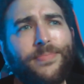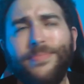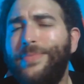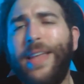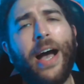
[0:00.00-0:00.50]

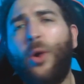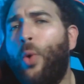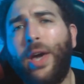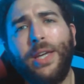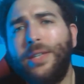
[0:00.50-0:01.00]
Not
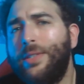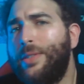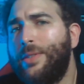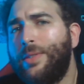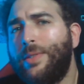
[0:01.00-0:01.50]
quite.
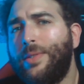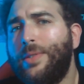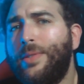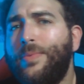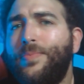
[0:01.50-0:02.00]

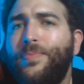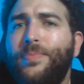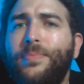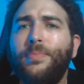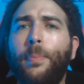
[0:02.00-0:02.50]

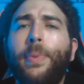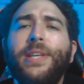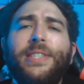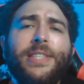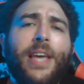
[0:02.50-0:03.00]
But
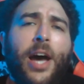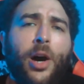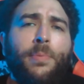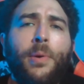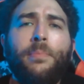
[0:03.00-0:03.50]
is this
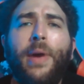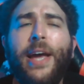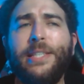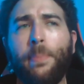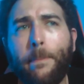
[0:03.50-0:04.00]
album
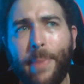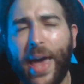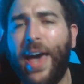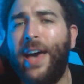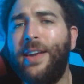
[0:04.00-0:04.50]
as
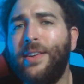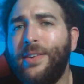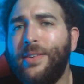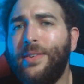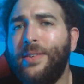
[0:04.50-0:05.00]
bad
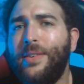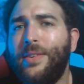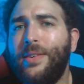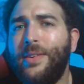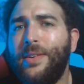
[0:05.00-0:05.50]

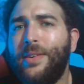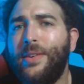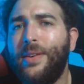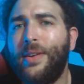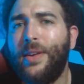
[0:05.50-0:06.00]

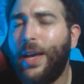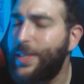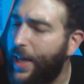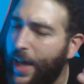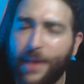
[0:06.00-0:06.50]

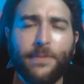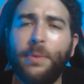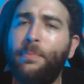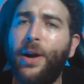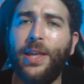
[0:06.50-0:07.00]
as
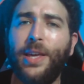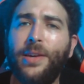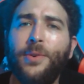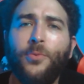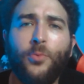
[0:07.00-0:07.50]

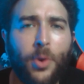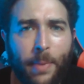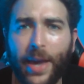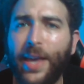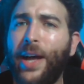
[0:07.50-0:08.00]
everybody would
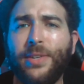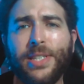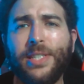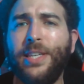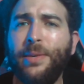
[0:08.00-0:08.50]
make it out to
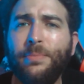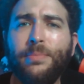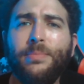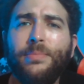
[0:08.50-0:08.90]
seem?